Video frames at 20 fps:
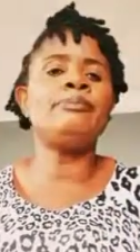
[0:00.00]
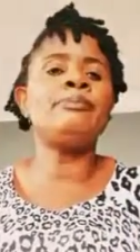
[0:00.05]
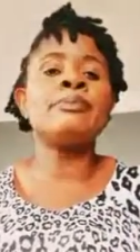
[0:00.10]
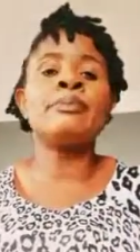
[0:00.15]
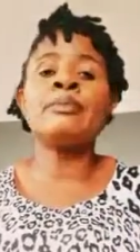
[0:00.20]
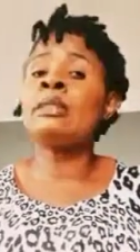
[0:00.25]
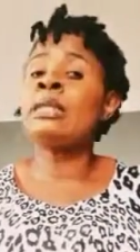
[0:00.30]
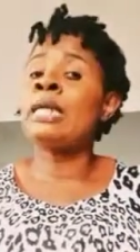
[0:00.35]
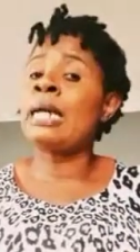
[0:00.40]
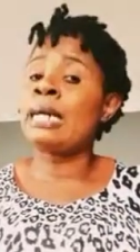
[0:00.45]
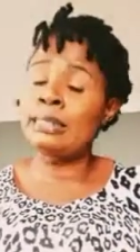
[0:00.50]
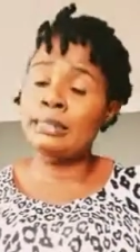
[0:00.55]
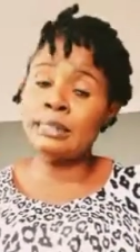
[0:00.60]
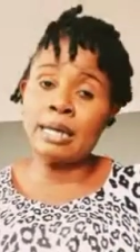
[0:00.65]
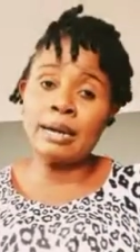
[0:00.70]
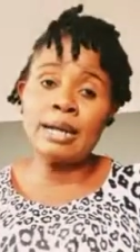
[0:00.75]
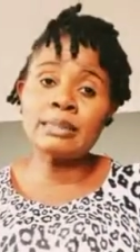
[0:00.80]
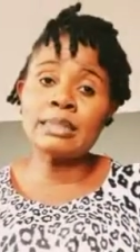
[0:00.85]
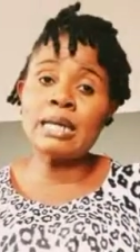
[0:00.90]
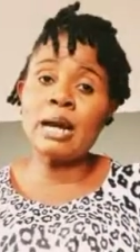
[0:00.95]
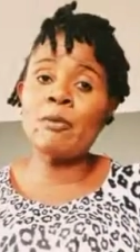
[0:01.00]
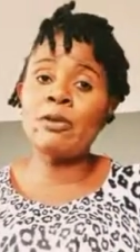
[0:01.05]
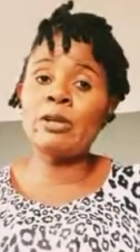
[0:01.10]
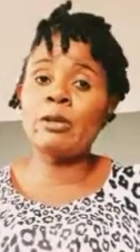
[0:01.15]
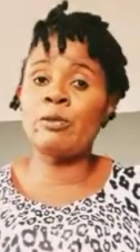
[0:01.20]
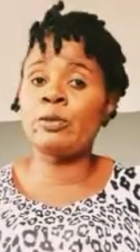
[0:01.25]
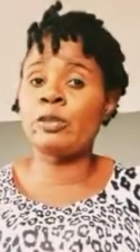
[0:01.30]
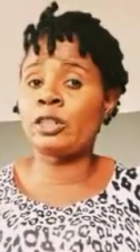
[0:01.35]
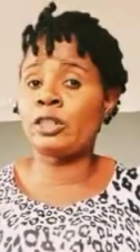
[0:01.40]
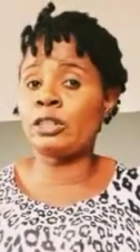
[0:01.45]
interacted with
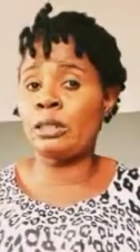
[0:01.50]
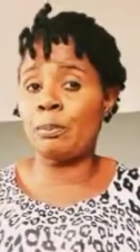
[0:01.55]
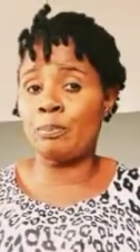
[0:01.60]
the person,